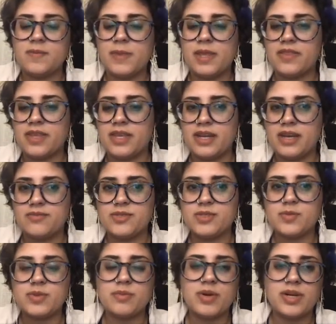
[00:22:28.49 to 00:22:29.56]
And then I've
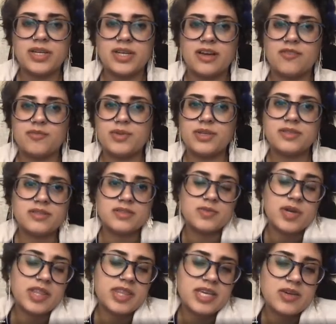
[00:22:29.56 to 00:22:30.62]
just been marking off places
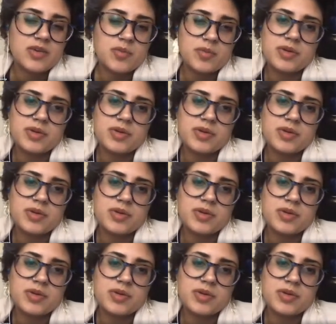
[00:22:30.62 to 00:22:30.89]
where I think it would be